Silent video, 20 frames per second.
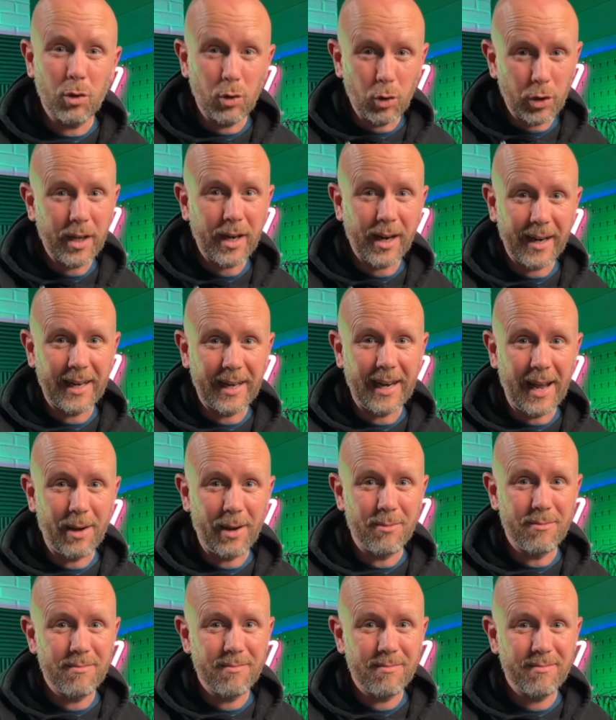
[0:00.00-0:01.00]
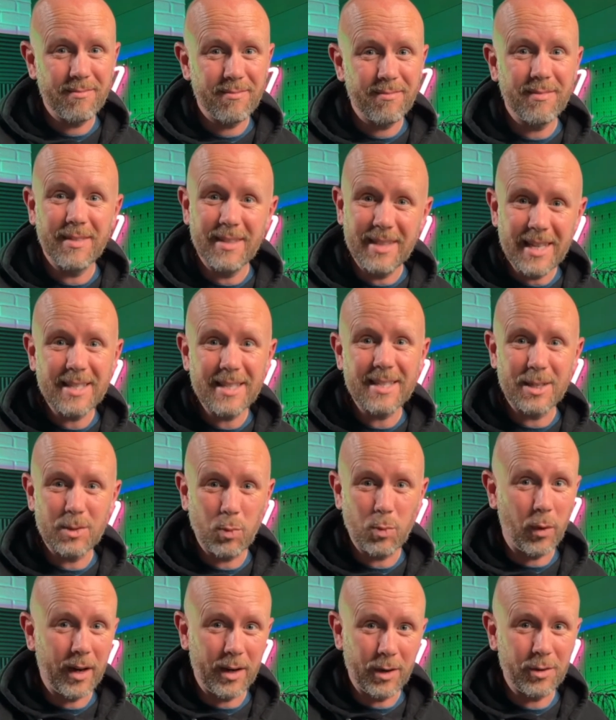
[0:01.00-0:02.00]
you're looking at it now. This
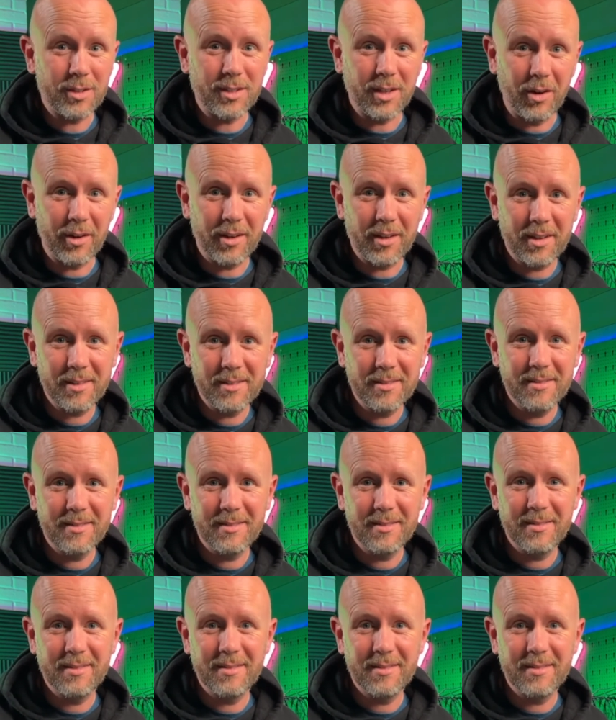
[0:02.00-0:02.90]
is what it looks like.